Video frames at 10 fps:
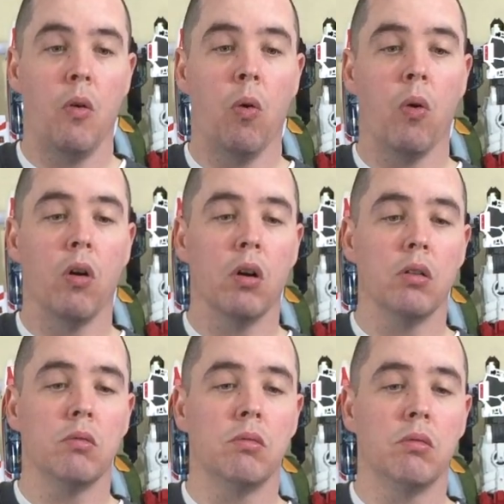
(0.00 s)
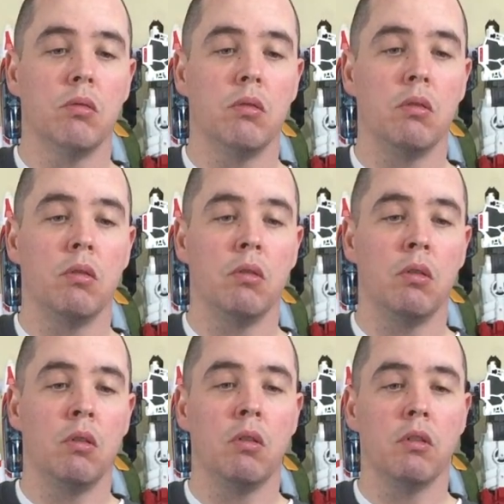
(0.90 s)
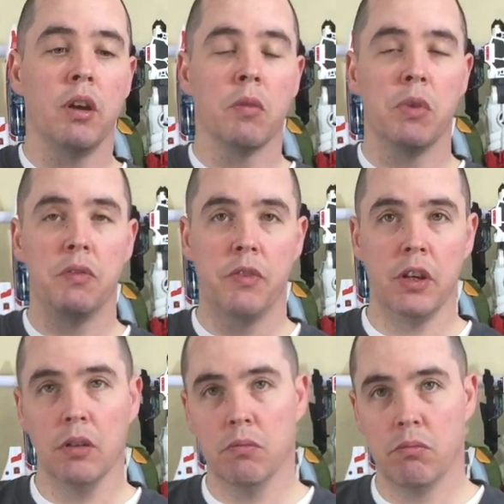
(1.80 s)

or they can be feet.